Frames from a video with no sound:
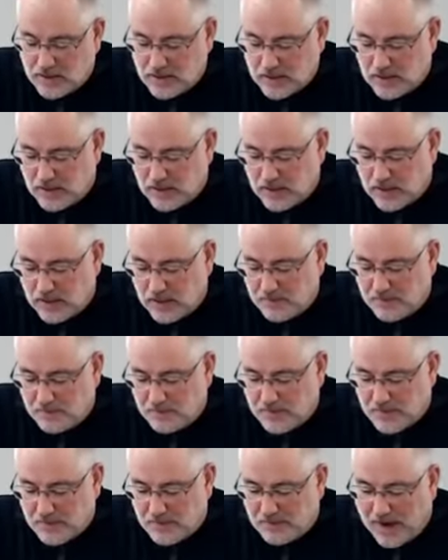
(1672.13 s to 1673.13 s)

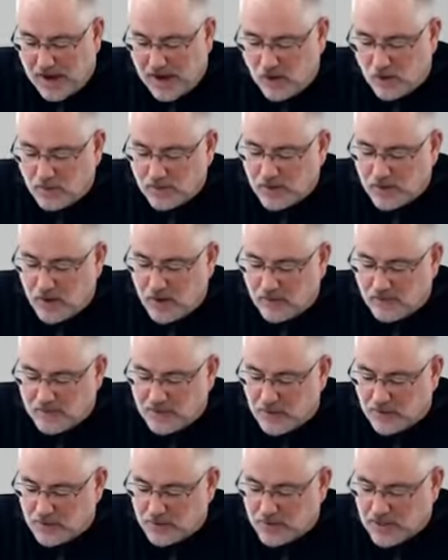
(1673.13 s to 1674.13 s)
But the power of the
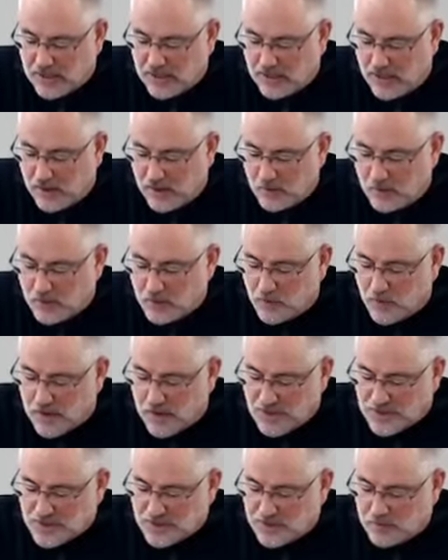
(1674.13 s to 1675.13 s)
government under King Edward
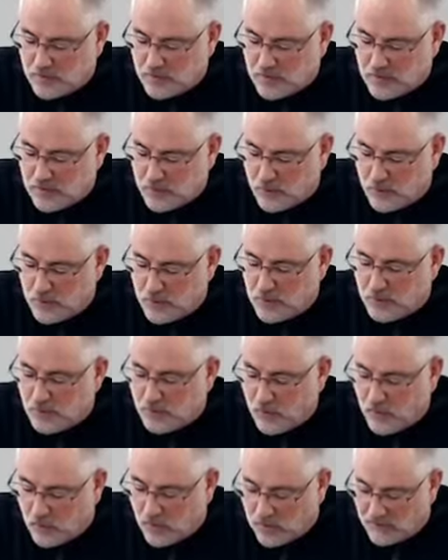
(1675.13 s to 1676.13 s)
rested with a group of
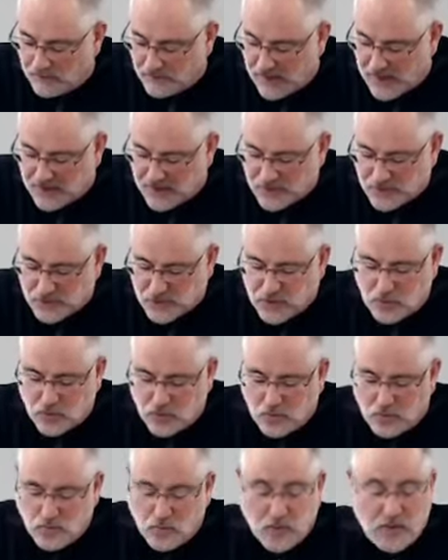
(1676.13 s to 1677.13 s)
royal advisors
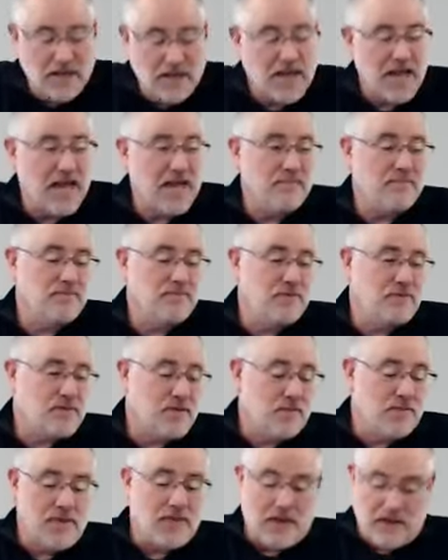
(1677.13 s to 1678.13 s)
who really had
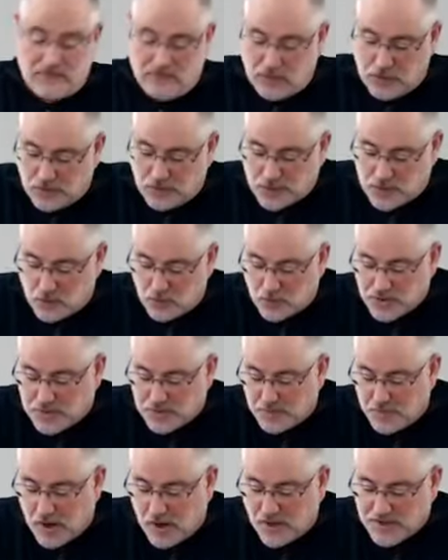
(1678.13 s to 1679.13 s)
sympathetic views towards the
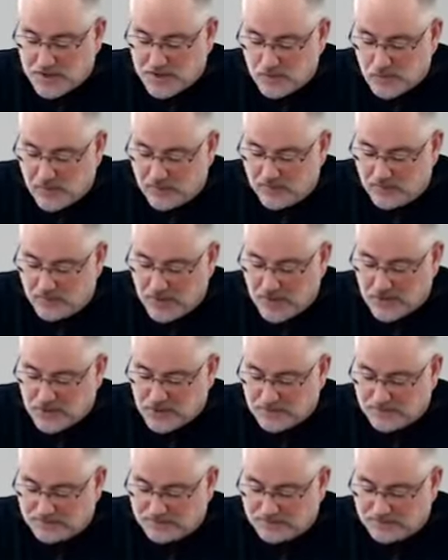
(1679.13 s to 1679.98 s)
Protestant Reformation.